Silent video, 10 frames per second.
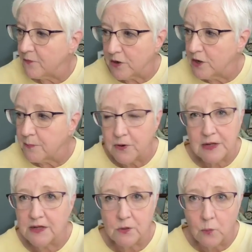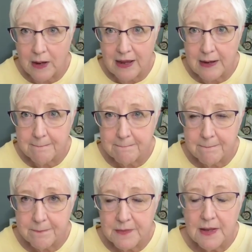before you're putting it away.
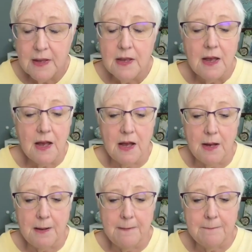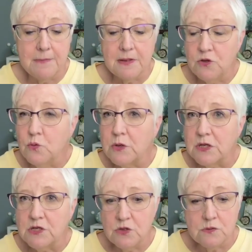You
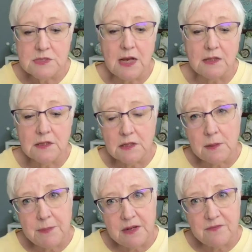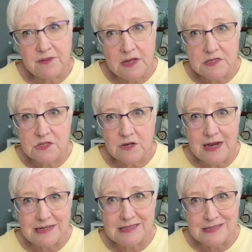can use a little bit of
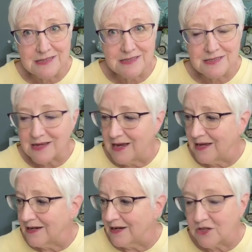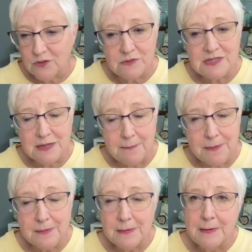luster essence on a
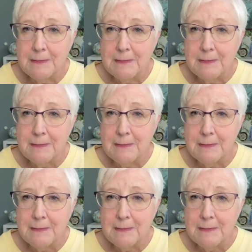Q-tip.